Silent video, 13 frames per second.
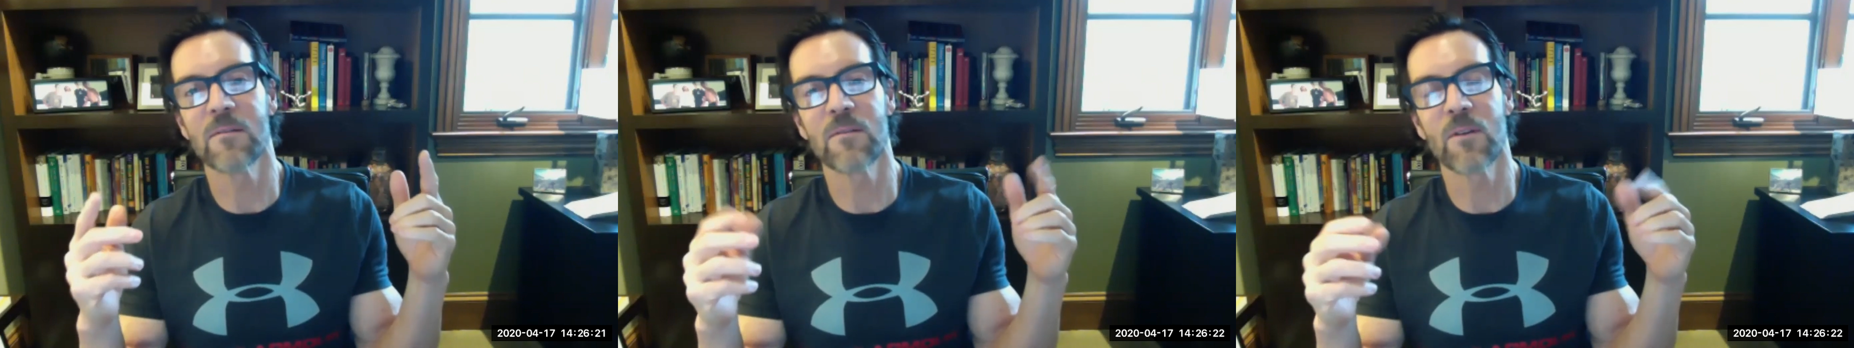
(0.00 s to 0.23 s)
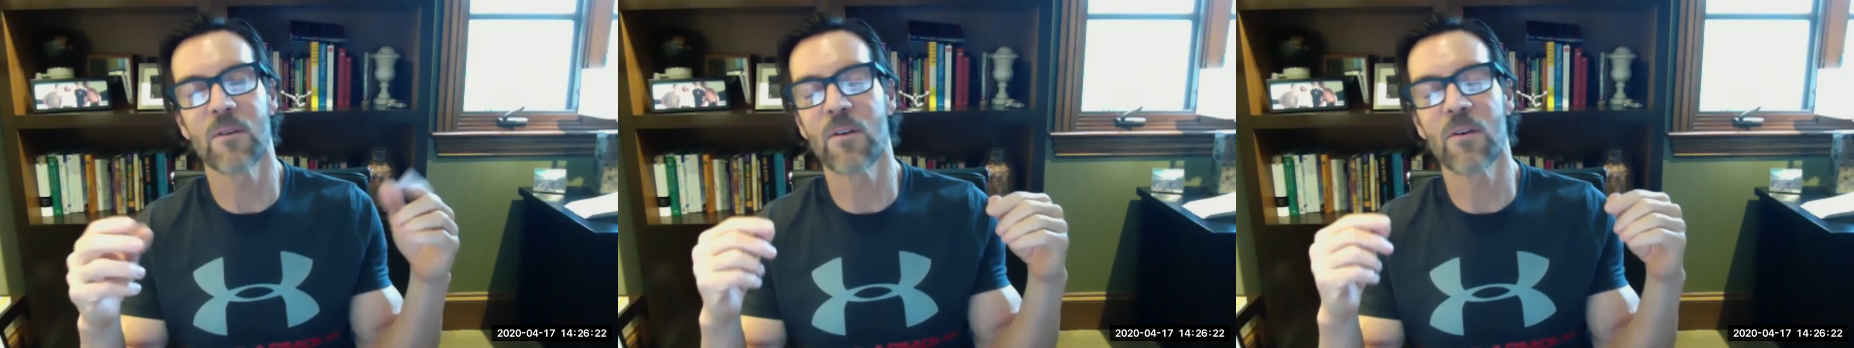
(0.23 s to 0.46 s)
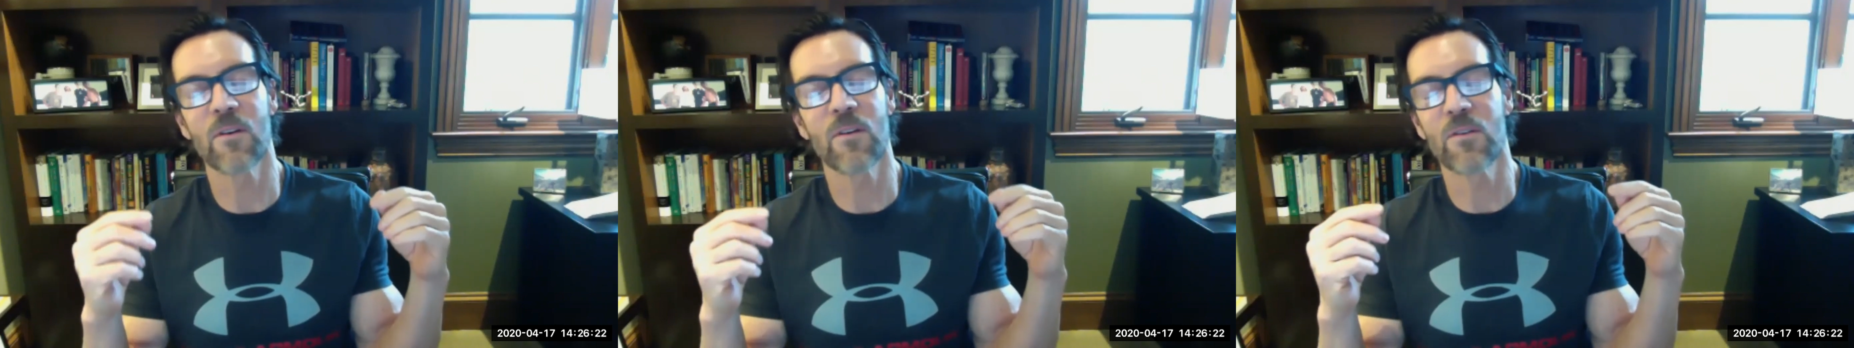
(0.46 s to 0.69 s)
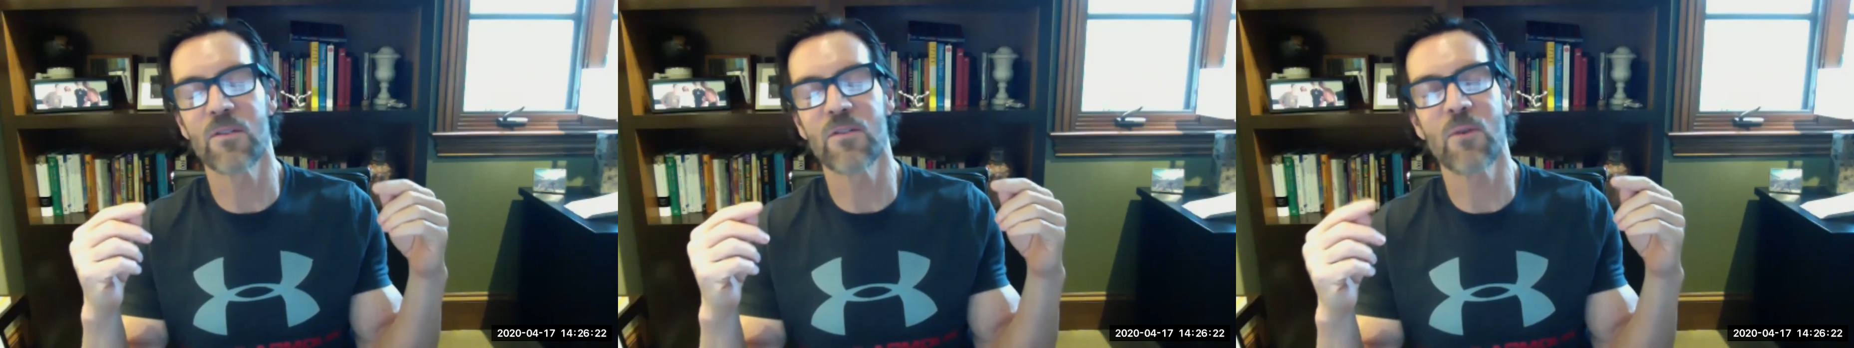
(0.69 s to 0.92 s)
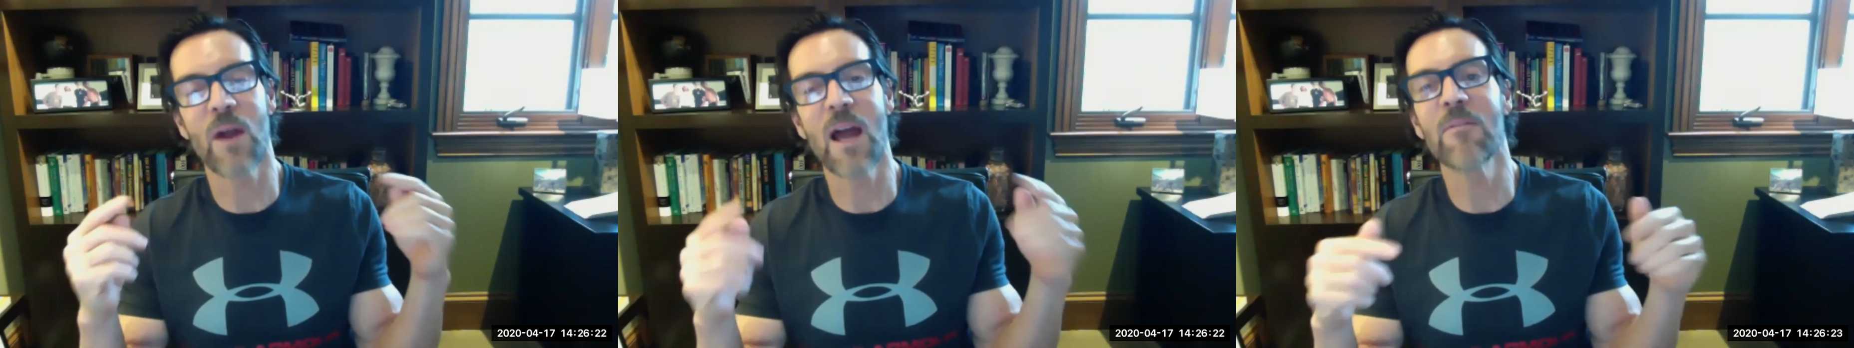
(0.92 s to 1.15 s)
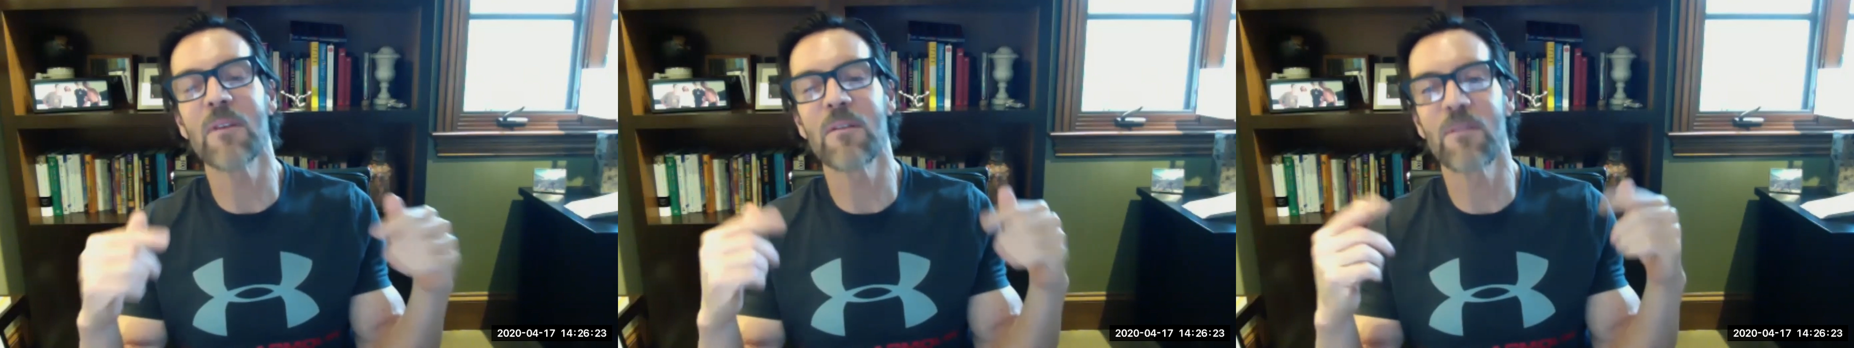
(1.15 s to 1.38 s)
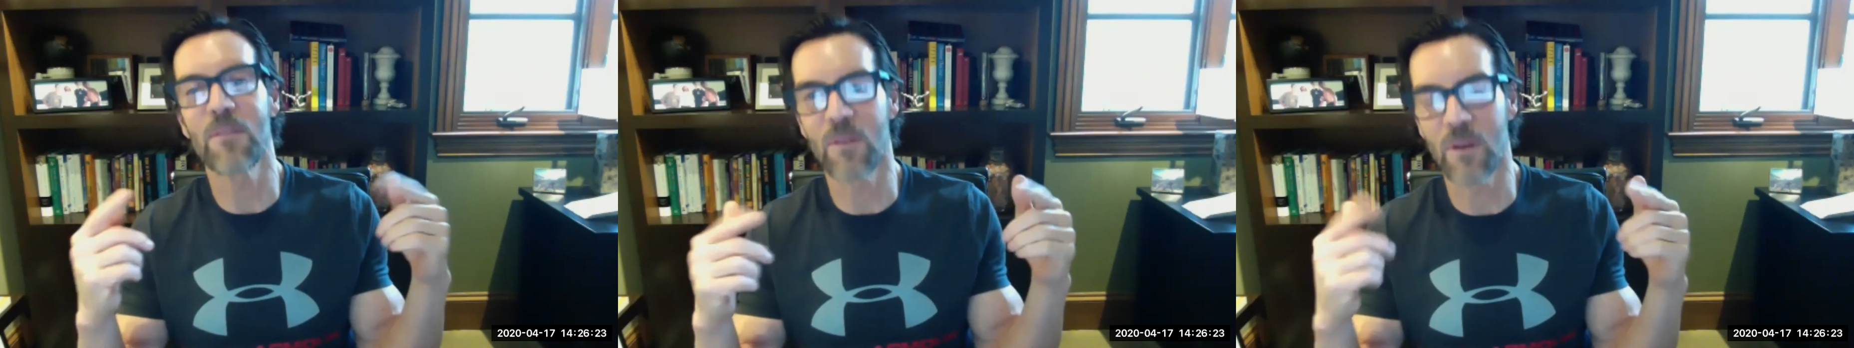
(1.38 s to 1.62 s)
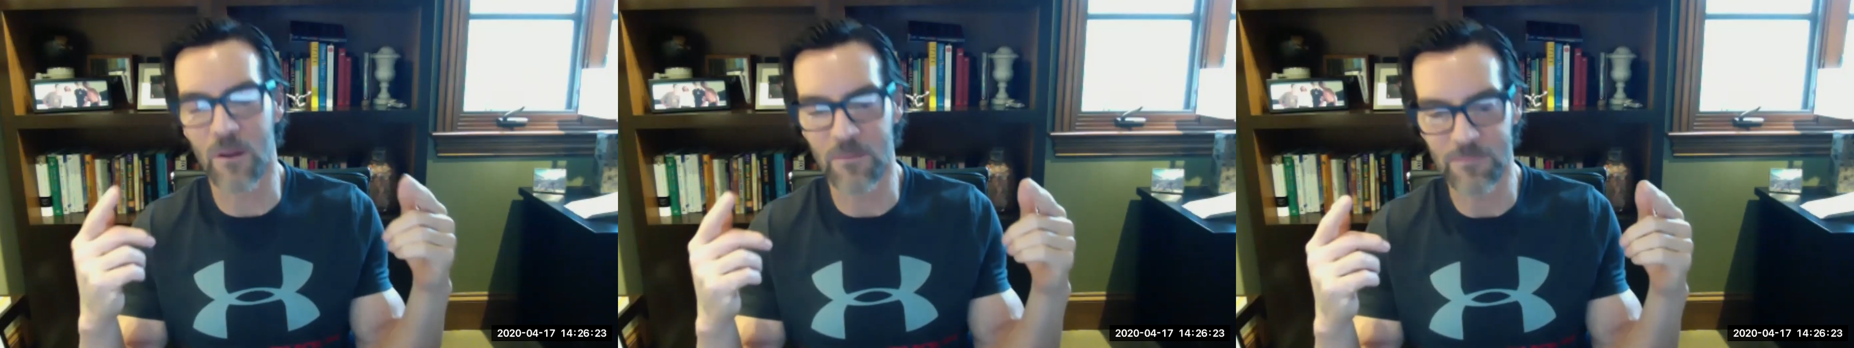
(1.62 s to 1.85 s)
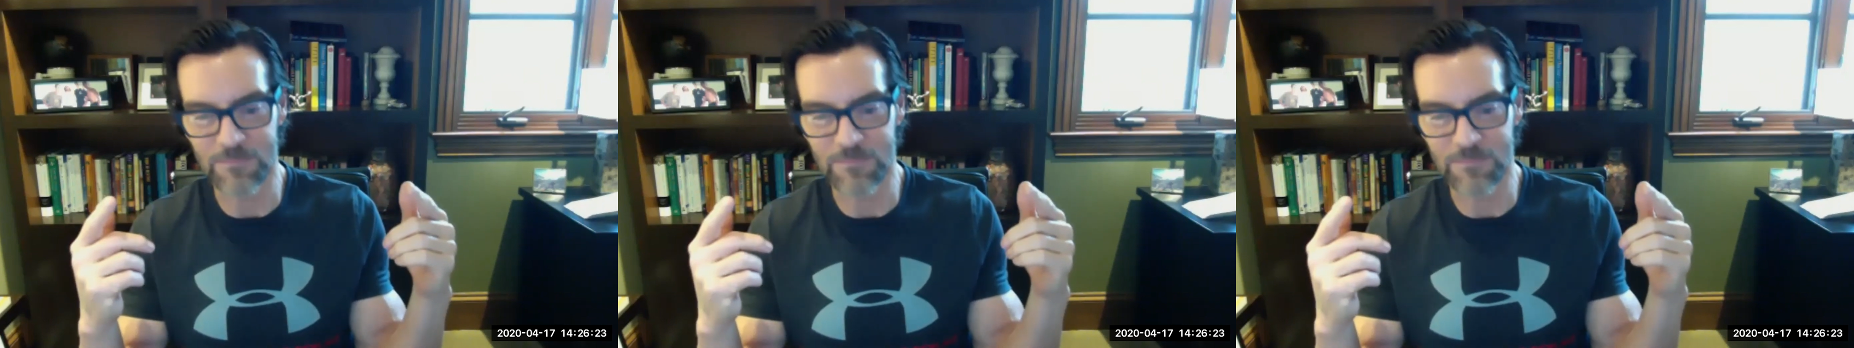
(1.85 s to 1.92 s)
they're, they're, they're striving for their,